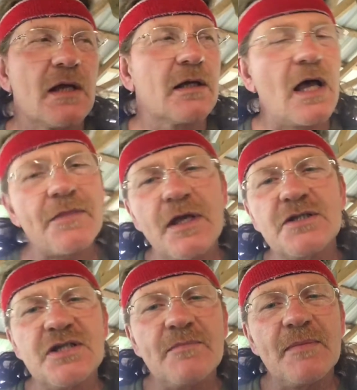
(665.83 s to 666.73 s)
Now, I think
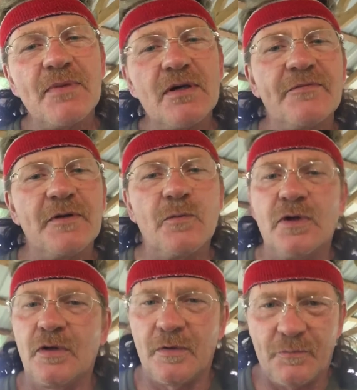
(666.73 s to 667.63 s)
Jimmy Buffett would
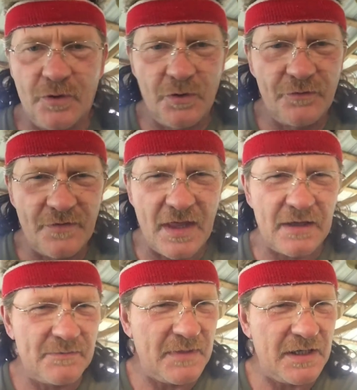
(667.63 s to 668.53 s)
have approved of
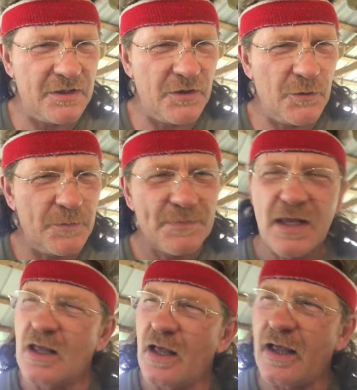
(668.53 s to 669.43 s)
that menu,
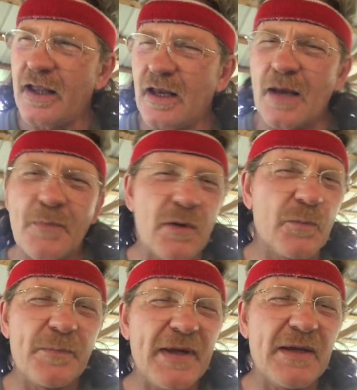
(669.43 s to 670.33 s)
and I'm going
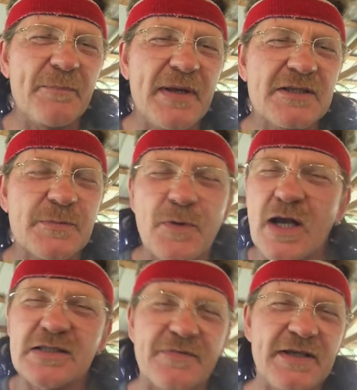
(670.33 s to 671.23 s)
to be a bit
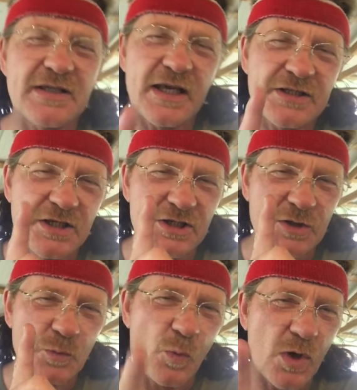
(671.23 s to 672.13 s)
surprised if he tasted it
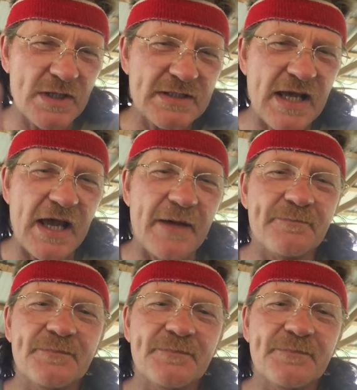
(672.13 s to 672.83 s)
just one time.